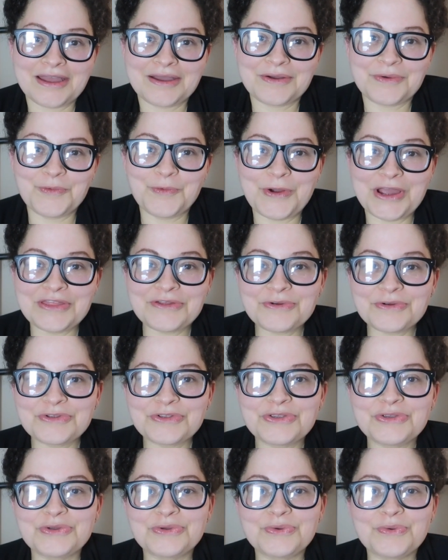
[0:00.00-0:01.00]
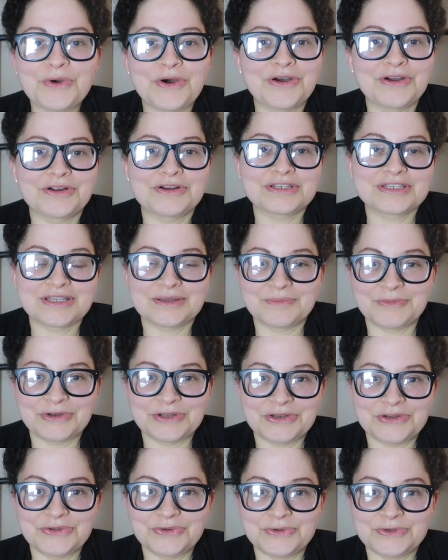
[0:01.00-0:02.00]
Whether you are
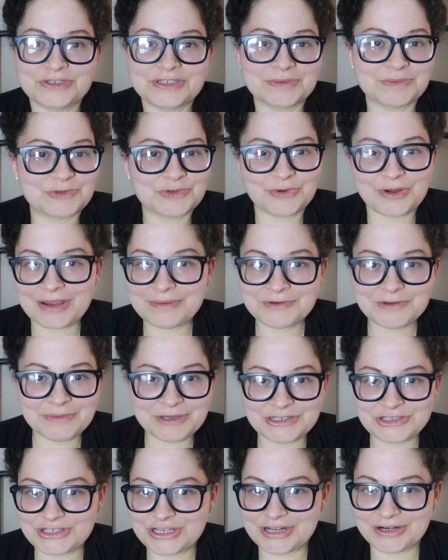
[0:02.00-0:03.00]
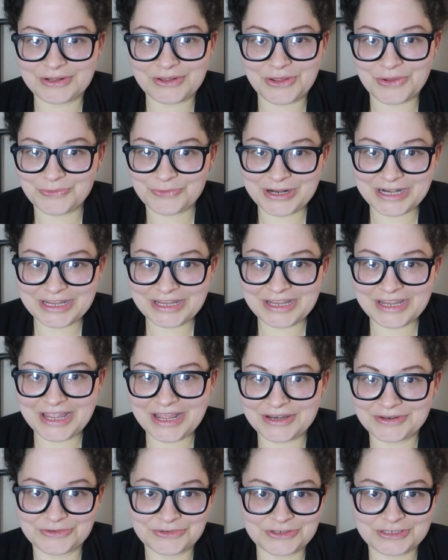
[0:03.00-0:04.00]
someone who's subscribed to my channel already
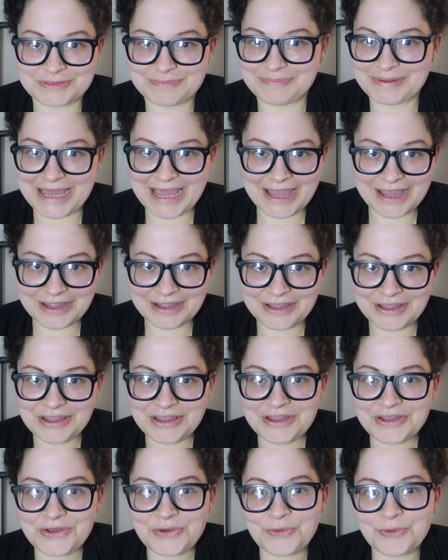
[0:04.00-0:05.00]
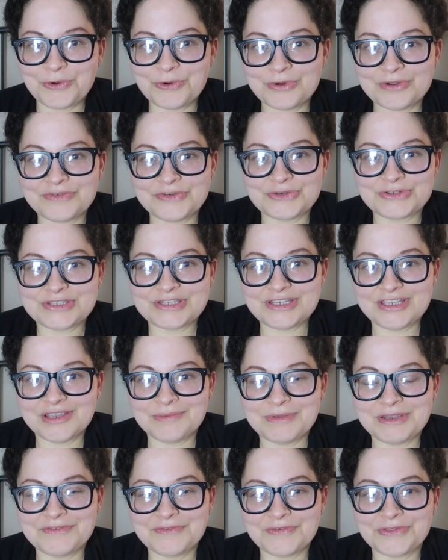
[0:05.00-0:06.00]
and you're just back, or if you're
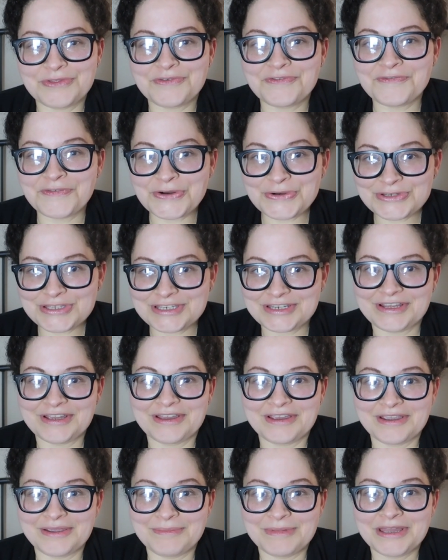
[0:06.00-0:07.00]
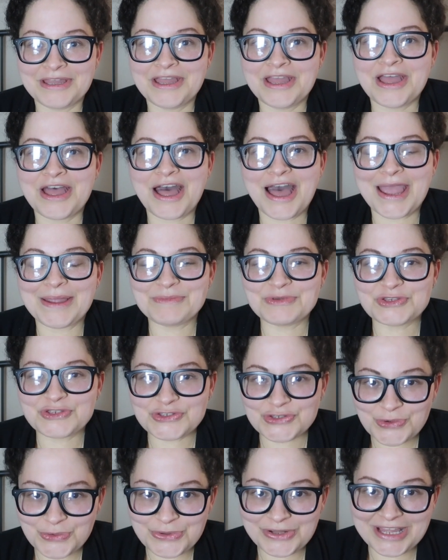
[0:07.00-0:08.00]
seeing me for the first time, I'm
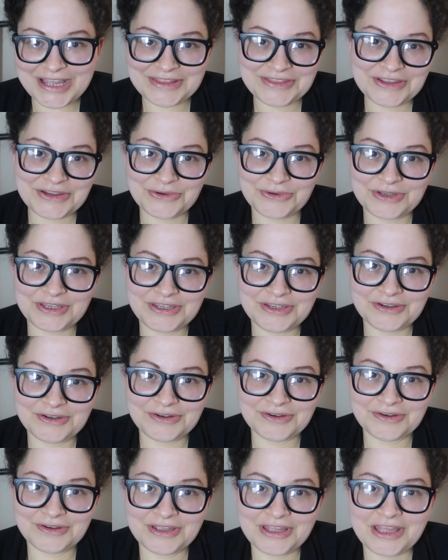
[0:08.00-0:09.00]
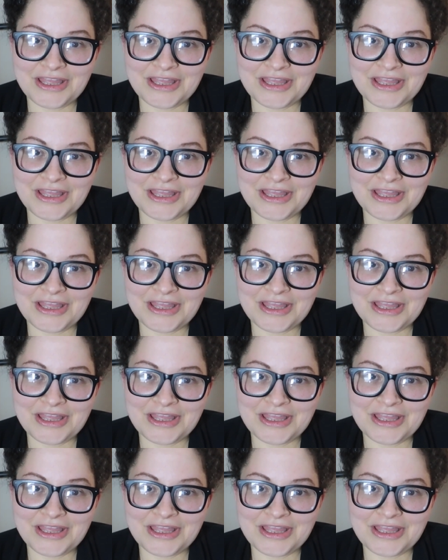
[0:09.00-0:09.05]
so glad that you're here.